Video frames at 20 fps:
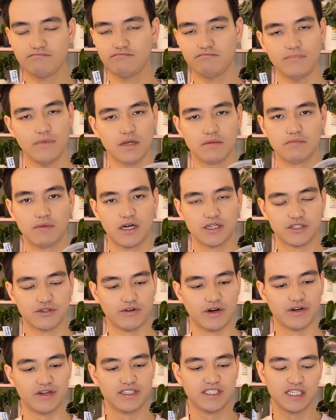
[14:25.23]
moss around
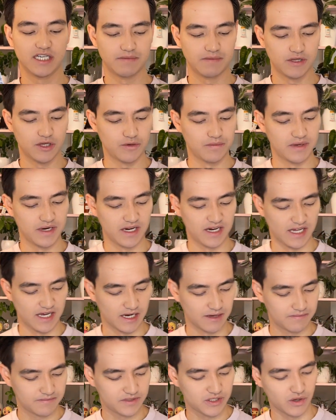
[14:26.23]
it to keep the humidity
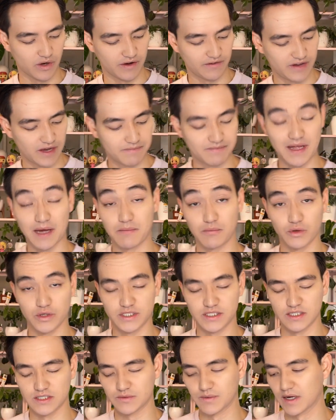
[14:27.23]
up. So I've kept that moist
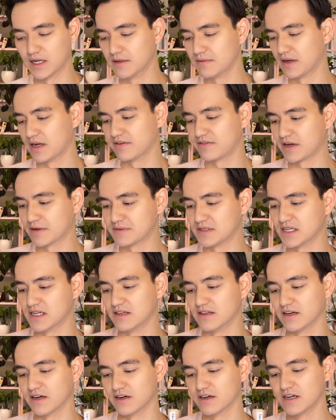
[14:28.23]
as well, and I've kept it in
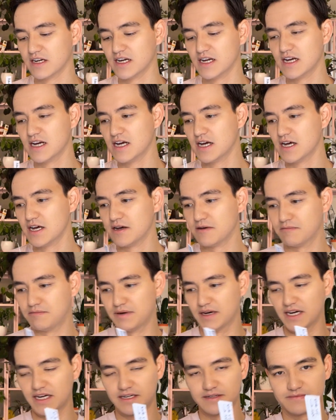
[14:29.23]
there.
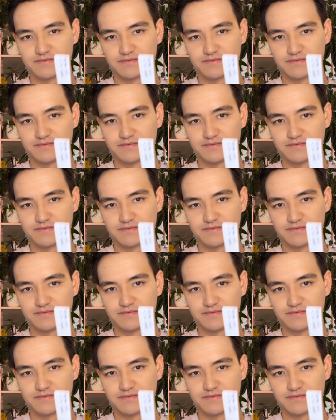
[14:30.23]
But